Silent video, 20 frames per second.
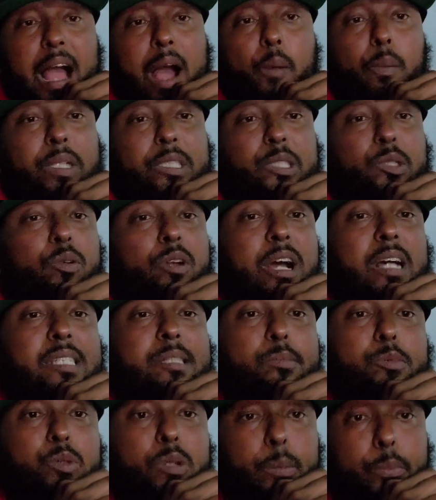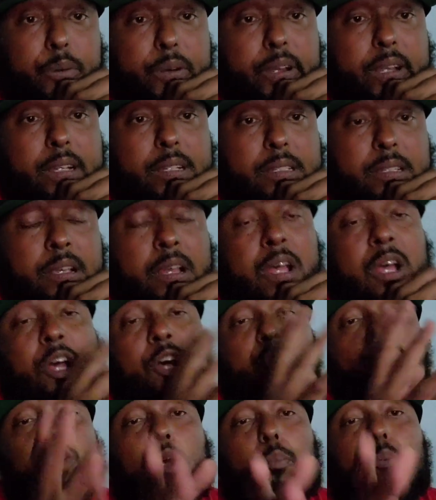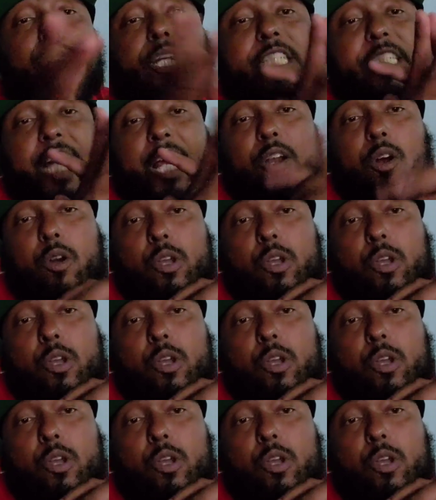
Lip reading: I went through customs with a breeze. So appreciate